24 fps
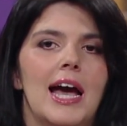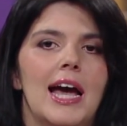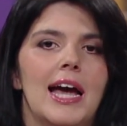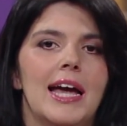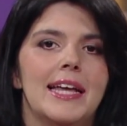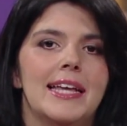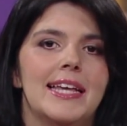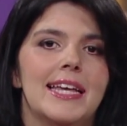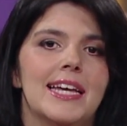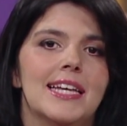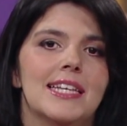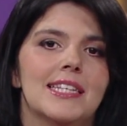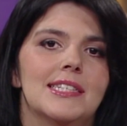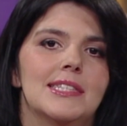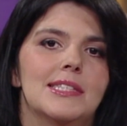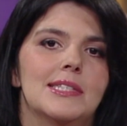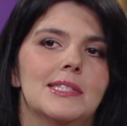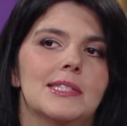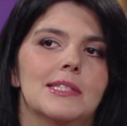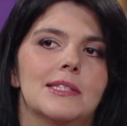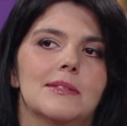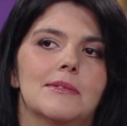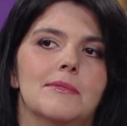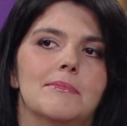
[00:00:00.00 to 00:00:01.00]
I guess
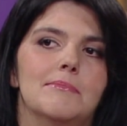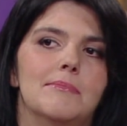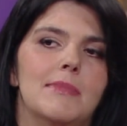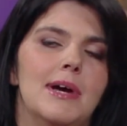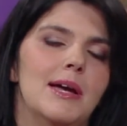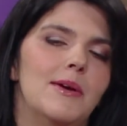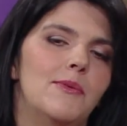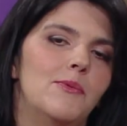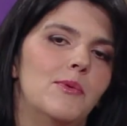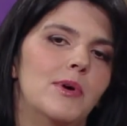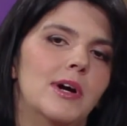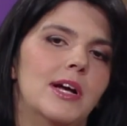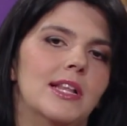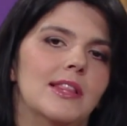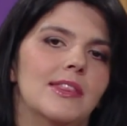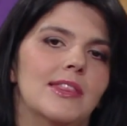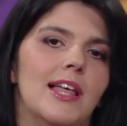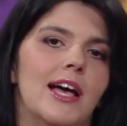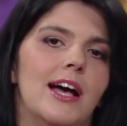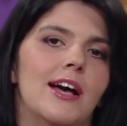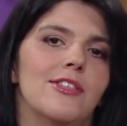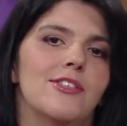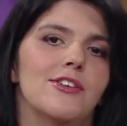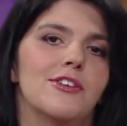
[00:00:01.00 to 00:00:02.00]
my
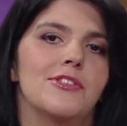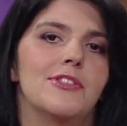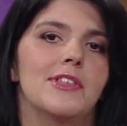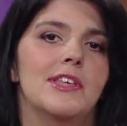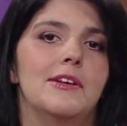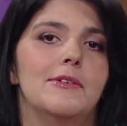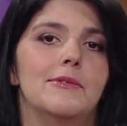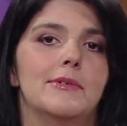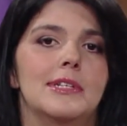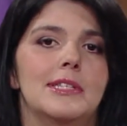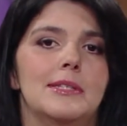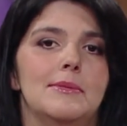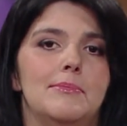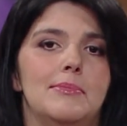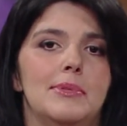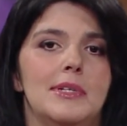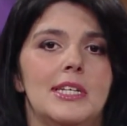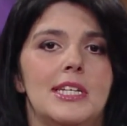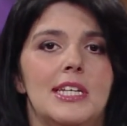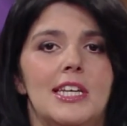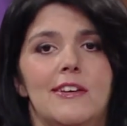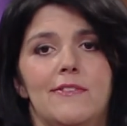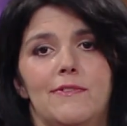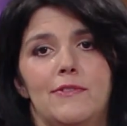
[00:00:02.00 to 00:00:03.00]
one other thing would
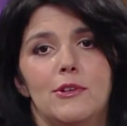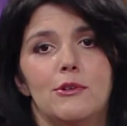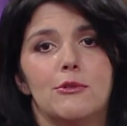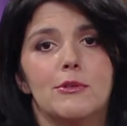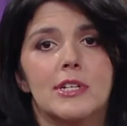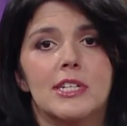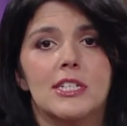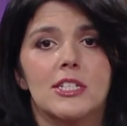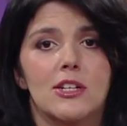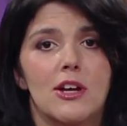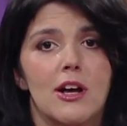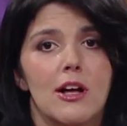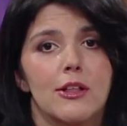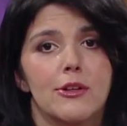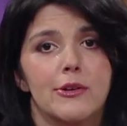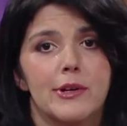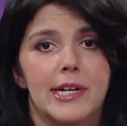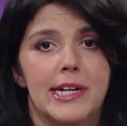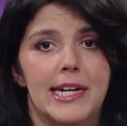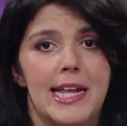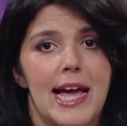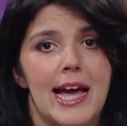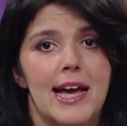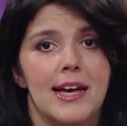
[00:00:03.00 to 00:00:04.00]
be, if you can
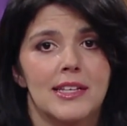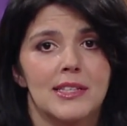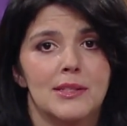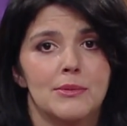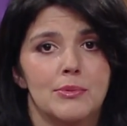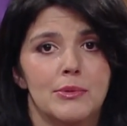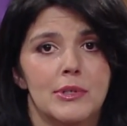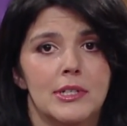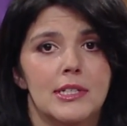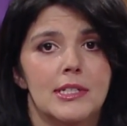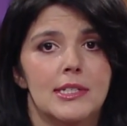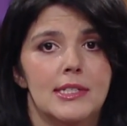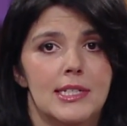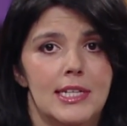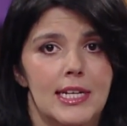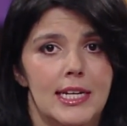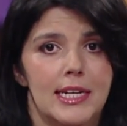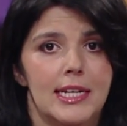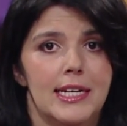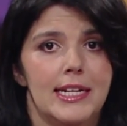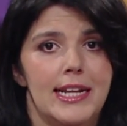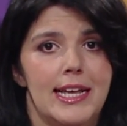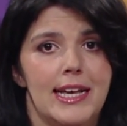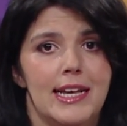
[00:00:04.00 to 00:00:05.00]
tolerate aspirin,
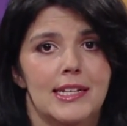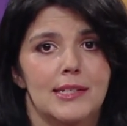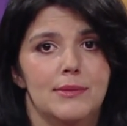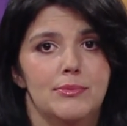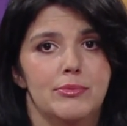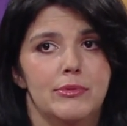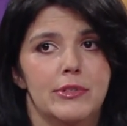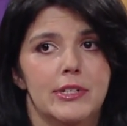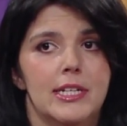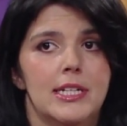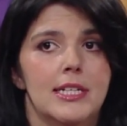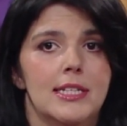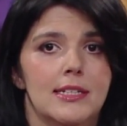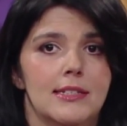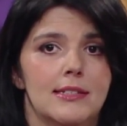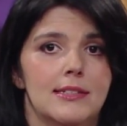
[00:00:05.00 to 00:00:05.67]
take an aspirin.